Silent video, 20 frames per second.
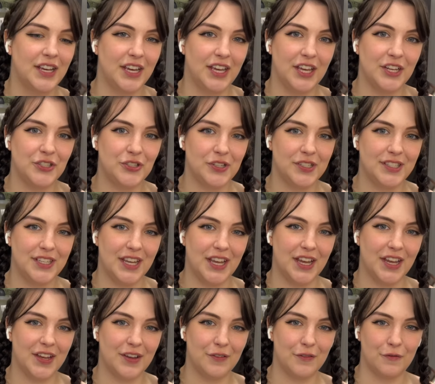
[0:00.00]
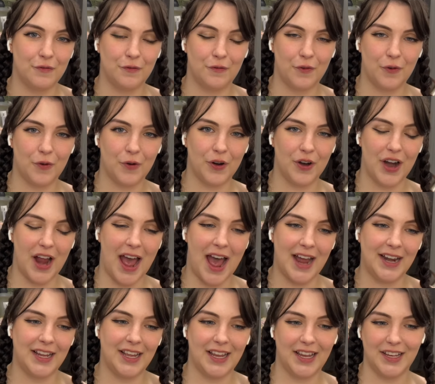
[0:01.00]
interesting for
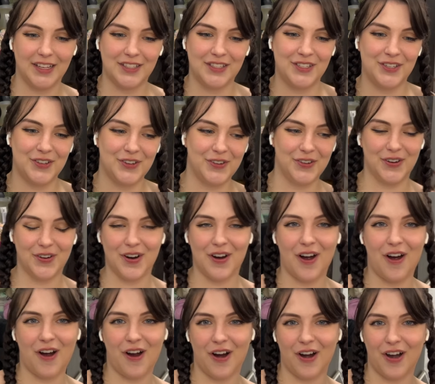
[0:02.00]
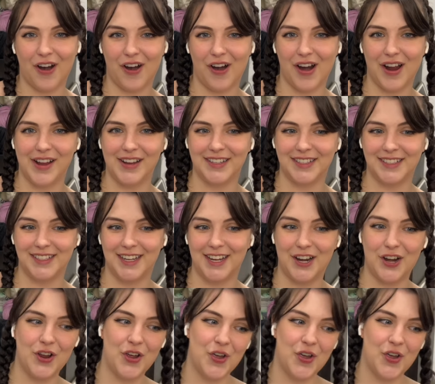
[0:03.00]
adding to our knit